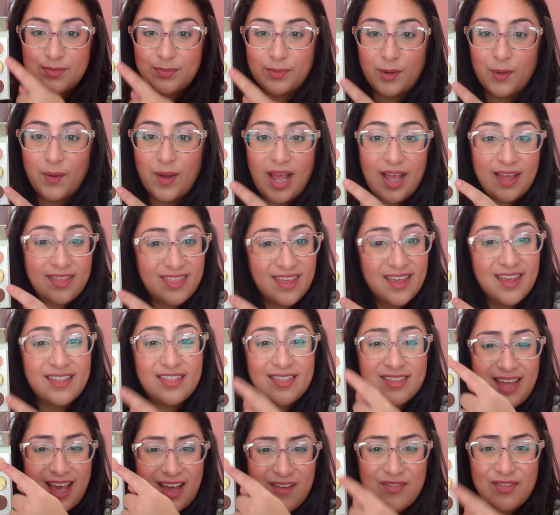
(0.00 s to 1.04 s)
Bro, I think
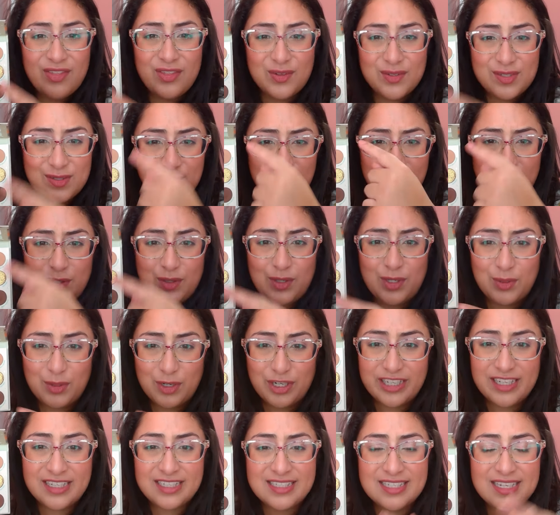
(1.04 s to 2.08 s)
having this
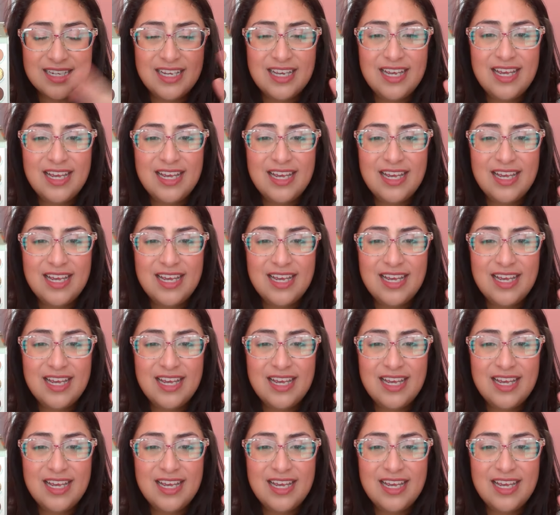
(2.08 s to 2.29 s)
muted,